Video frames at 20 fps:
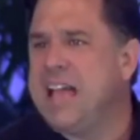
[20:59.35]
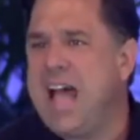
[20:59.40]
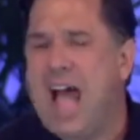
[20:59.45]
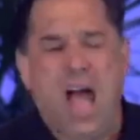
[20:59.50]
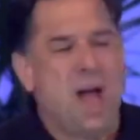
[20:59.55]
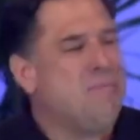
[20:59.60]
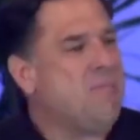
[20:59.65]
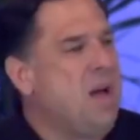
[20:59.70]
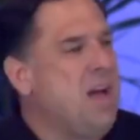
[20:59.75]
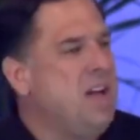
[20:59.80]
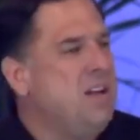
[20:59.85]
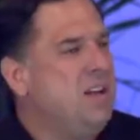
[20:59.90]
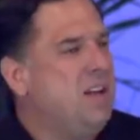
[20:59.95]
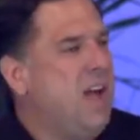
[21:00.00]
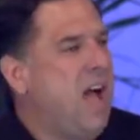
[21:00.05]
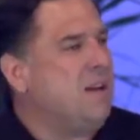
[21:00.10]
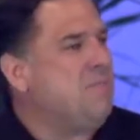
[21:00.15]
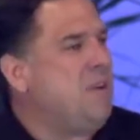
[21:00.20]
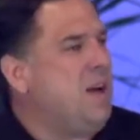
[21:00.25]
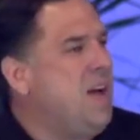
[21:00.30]
I'm
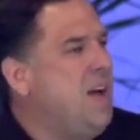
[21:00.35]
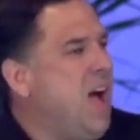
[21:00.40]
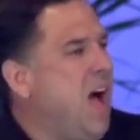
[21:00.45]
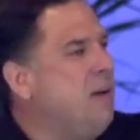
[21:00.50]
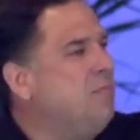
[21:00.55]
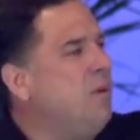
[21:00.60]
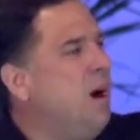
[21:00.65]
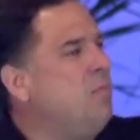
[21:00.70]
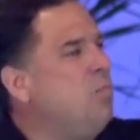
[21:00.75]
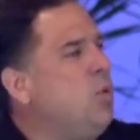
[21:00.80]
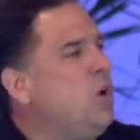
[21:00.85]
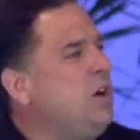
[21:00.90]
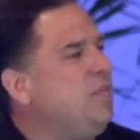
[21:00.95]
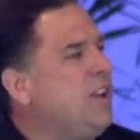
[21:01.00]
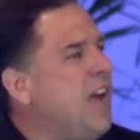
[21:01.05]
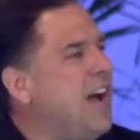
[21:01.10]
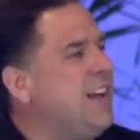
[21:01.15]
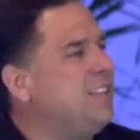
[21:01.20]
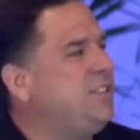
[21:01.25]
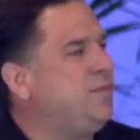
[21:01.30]
one of
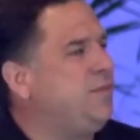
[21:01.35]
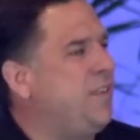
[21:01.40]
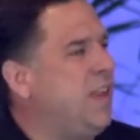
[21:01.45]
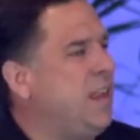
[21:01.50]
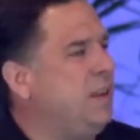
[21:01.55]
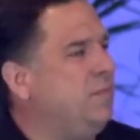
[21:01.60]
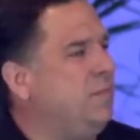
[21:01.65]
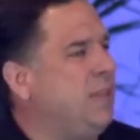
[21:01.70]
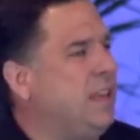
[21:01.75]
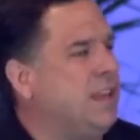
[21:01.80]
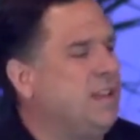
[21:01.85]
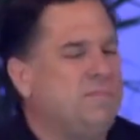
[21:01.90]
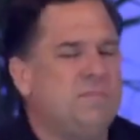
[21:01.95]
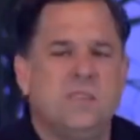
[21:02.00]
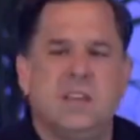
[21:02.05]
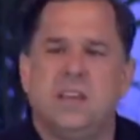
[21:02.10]
God's family.